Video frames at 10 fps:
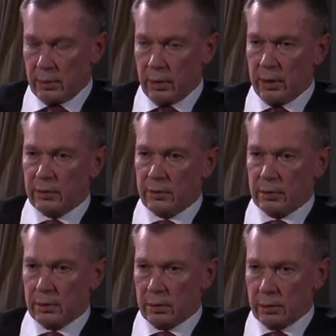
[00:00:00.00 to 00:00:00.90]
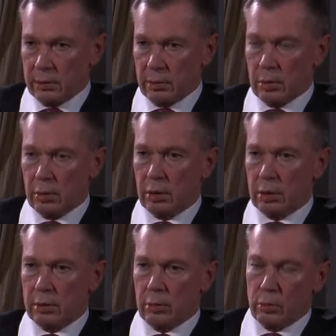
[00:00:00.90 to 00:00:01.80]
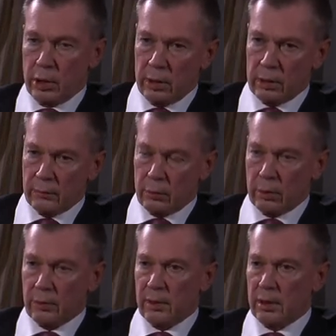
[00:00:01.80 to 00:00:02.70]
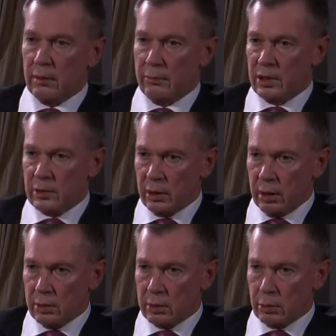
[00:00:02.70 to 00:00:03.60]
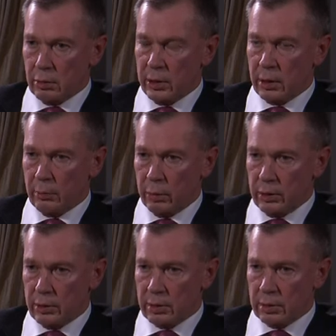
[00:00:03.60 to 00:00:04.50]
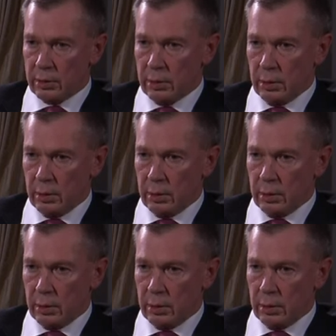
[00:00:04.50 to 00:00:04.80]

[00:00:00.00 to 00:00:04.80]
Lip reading: Let's wait for the investigation to be completed.